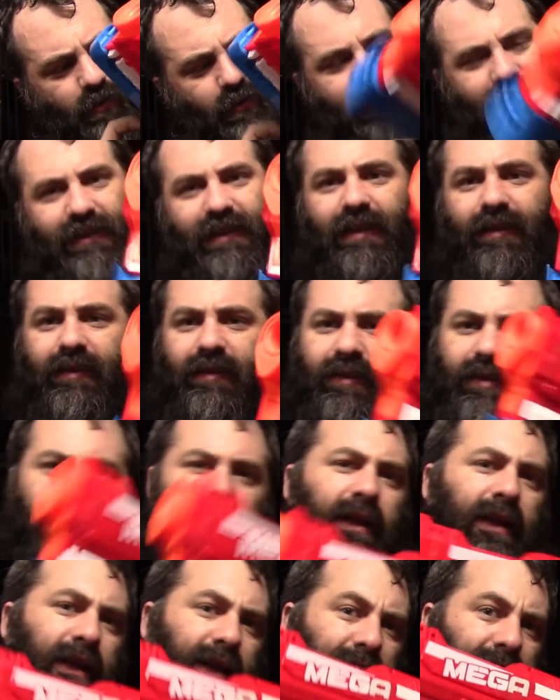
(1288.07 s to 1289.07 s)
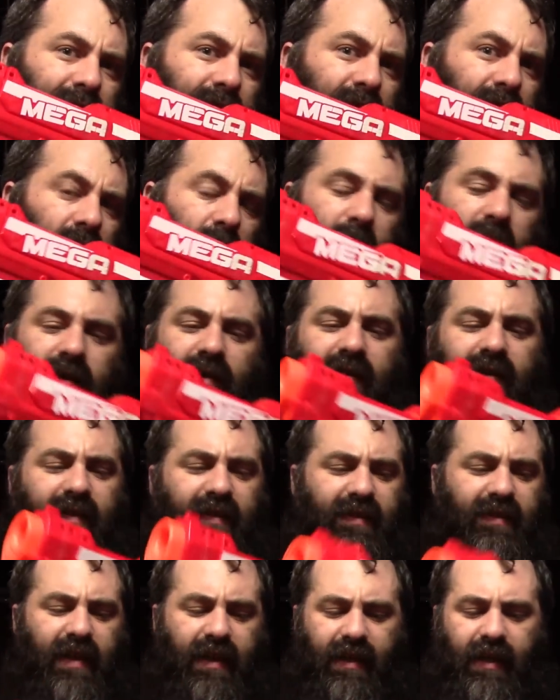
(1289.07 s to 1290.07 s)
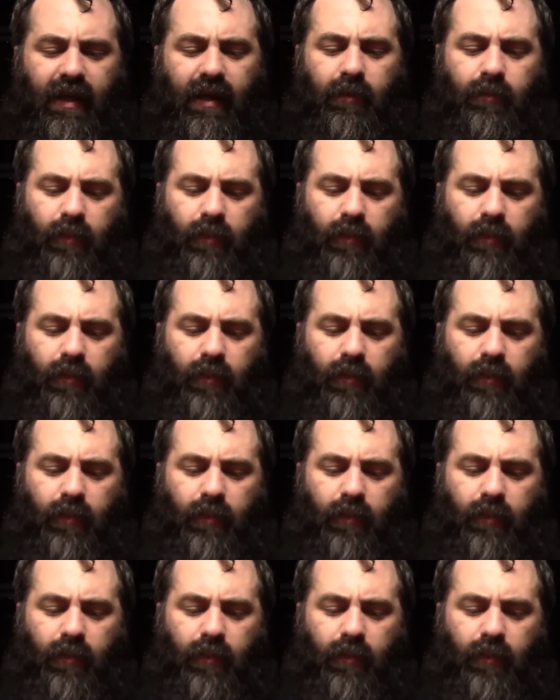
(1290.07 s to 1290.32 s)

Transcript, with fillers: release is a little bit sticky,